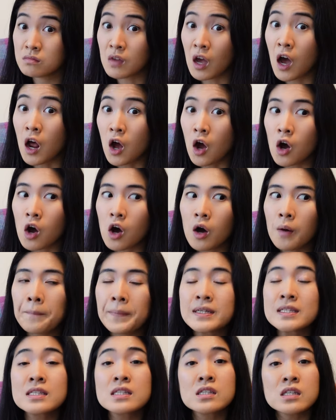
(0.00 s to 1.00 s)
not all,
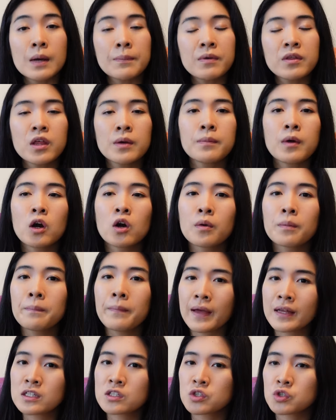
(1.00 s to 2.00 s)
but some of them aren't
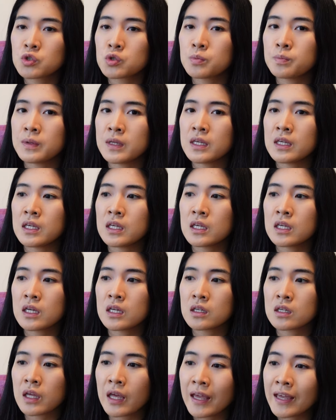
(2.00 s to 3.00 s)
meant to
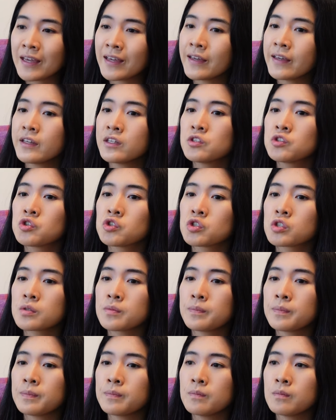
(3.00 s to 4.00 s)
be aged
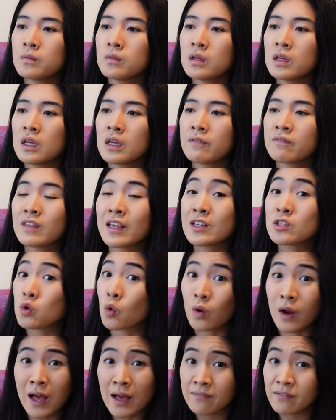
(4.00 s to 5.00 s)
if they
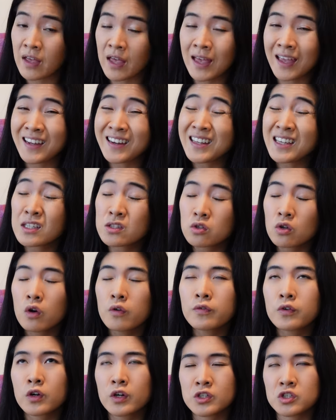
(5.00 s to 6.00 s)
don't have any
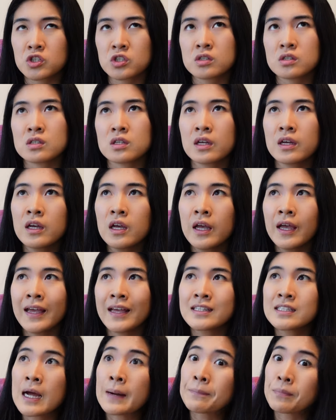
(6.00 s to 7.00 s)
sulfur. It's just
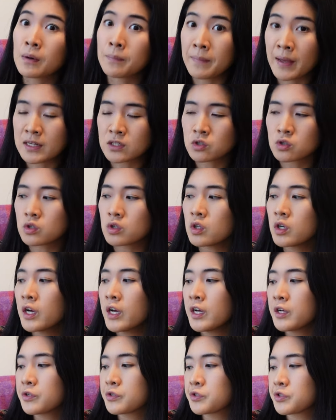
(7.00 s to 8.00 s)
temperamental.
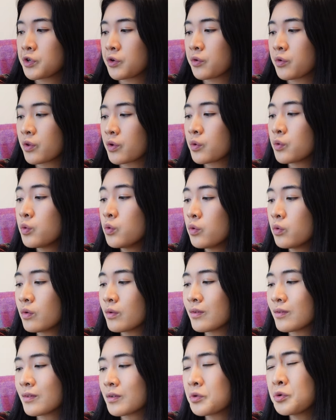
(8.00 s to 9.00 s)
So the
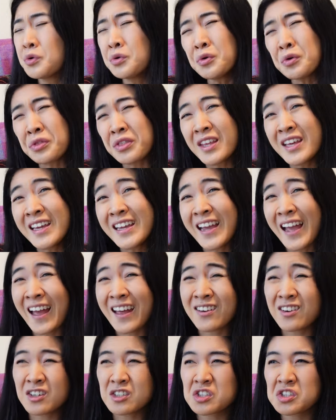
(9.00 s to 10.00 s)
cool thing,
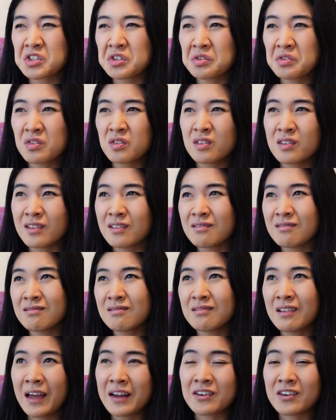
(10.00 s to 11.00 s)
and also,
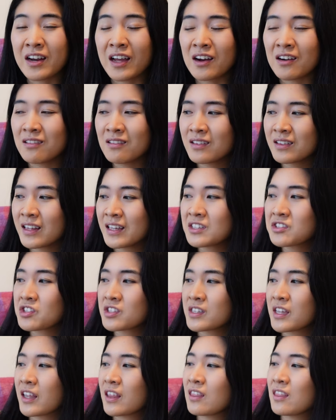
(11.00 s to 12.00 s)
I don't know, the
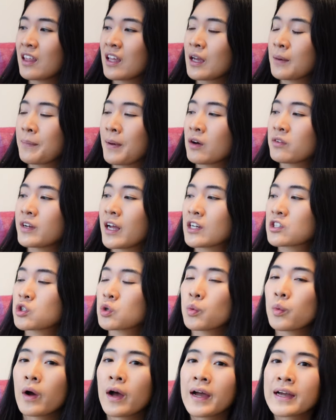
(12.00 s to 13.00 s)
interesting thing about
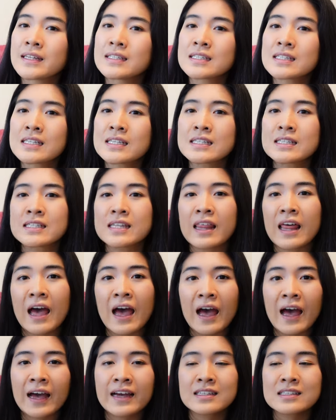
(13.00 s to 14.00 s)
natural wines is
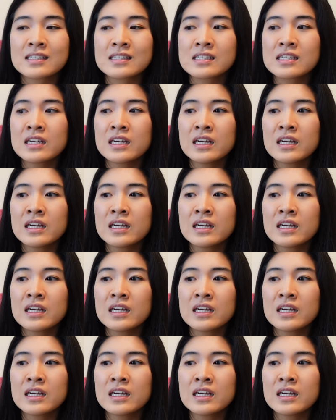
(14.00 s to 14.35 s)
that